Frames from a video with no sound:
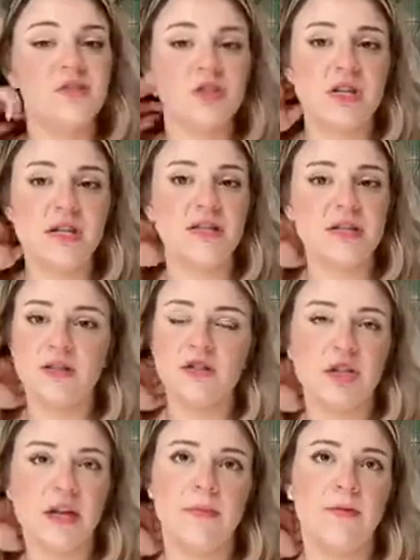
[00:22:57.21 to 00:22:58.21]
she didn't
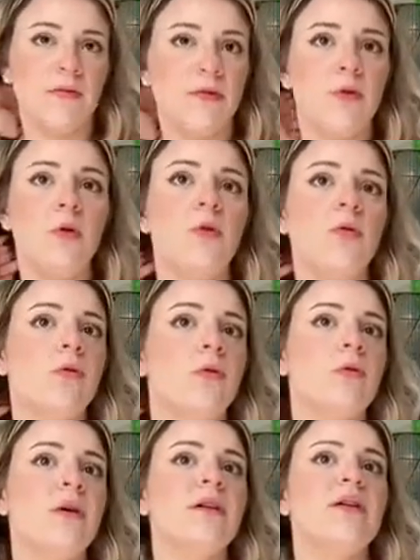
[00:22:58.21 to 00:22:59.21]
shampoo the
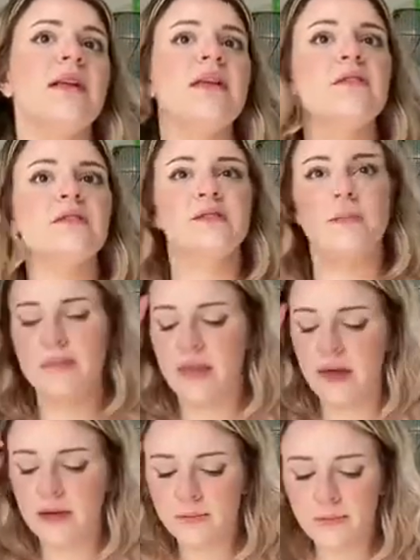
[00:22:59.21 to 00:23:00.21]
hole underneath or
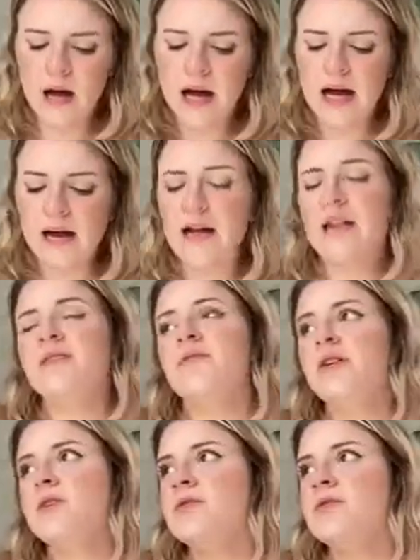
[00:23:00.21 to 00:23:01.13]
something. As far as